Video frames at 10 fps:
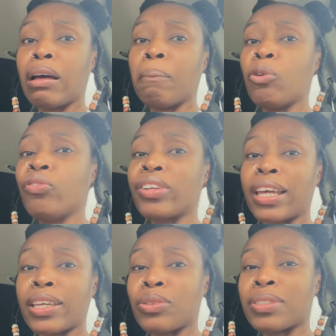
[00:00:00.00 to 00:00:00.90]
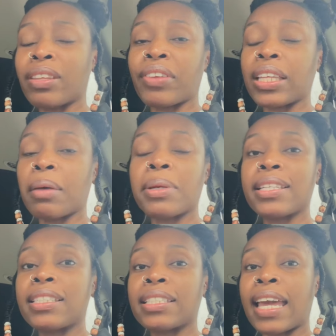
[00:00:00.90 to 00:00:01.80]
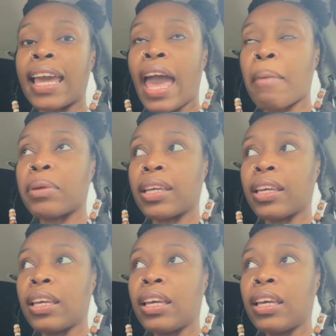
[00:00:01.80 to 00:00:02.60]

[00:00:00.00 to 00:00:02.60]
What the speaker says: moving like you and stuff like that, but it just ain't happening.